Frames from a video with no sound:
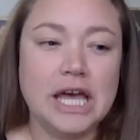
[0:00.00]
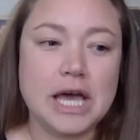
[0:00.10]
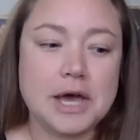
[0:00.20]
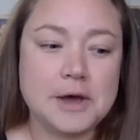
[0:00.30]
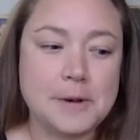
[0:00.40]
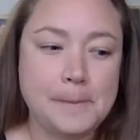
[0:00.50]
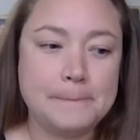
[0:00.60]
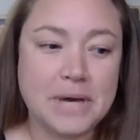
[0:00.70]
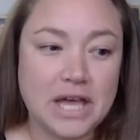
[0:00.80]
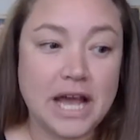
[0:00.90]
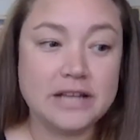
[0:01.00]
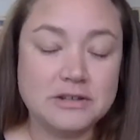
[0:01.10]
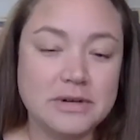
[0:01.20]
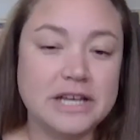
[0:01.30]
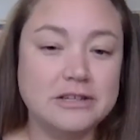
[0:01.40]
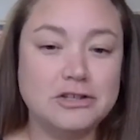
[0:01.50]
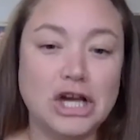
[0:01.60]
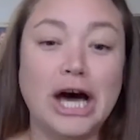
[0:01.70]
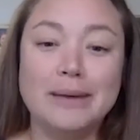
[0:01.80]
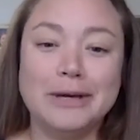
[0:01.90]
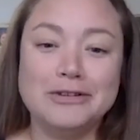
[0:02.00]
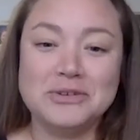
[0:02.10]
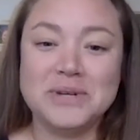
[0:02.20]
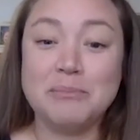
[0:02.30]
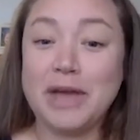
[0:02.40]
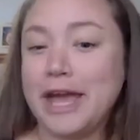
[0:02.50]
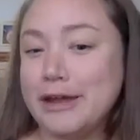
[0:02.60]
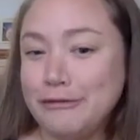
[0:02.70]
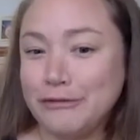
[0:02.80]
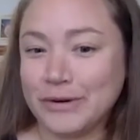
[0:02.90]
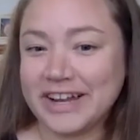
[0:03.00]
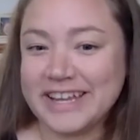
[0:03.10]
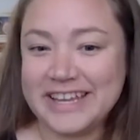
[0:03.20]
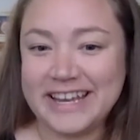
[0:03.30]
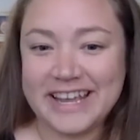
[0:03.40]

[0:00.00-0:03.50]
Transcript: Um, but I do it as a job. I do get paid for it.